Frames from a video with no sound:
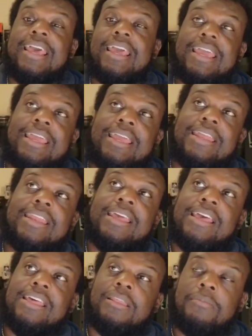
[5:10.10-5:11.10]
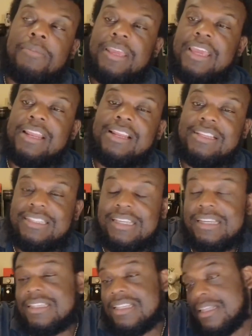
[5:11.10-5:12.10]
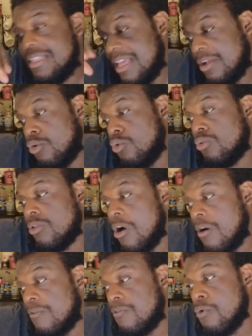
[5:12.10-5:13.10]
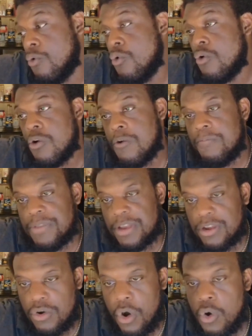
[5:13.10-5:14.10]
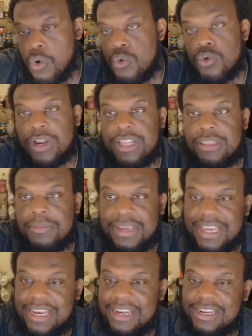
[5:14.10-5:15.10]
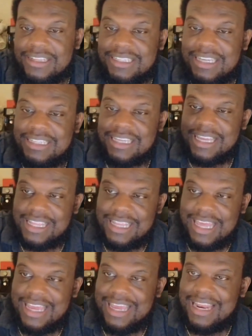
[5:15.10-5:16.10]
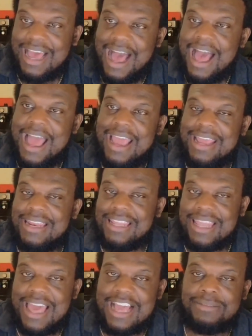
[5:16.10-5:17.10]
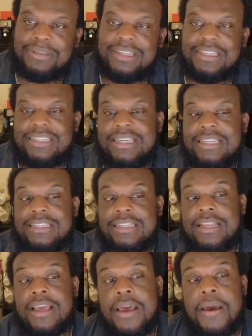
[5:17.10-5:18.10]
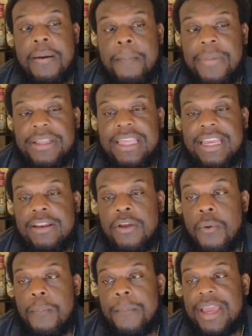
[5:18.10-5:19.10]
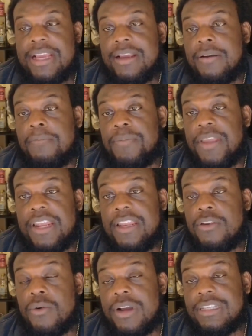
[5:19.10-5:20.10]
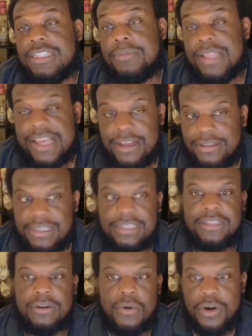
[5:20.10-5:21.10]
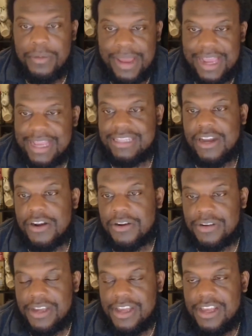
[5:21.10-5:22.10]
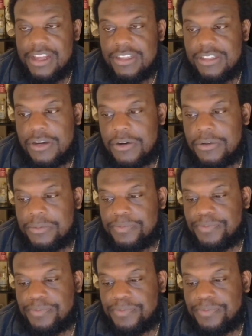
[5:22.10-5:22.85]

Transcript: in the beginning of the season and they cool off, or they cold in the beginning of the season and then they get hot in the last bit of the season, but they don't make any noise in the playoffs because their quarterback gets hurt. So